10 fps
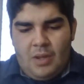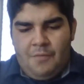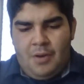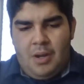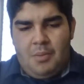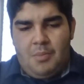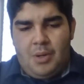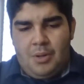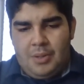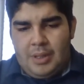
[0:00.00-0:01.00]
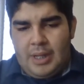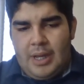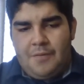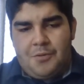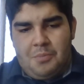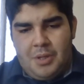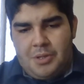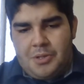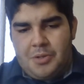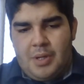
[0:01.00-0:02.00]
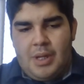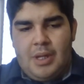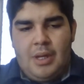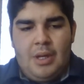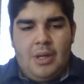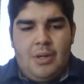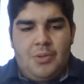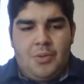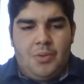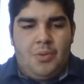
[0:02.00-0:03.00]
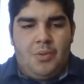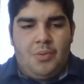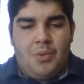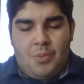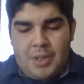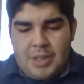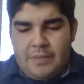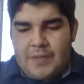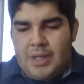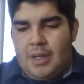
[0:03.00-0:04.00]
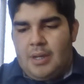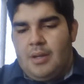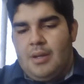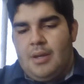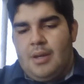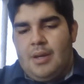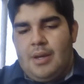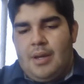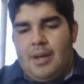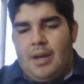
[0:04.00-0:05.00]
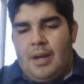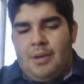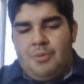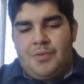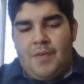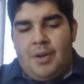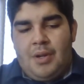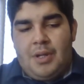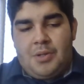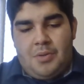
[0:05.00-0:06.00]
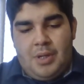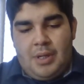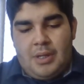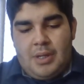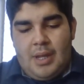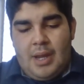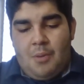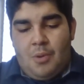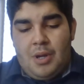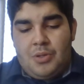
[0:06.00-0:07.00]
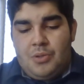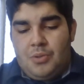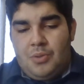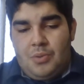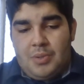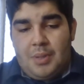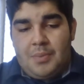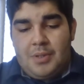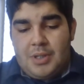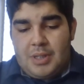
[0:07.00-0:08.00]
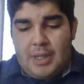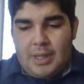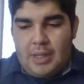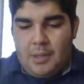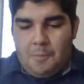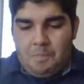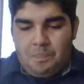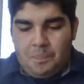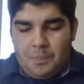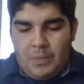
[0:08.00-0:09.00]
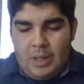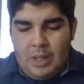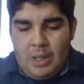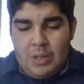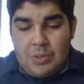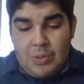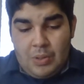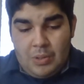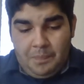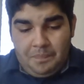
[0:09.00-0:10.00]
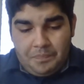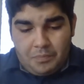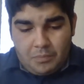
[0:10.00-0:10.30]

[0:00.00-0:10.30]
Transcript: from early life to ministry, to the works he's done, I was very intrigued and I wanted to do something just like him. So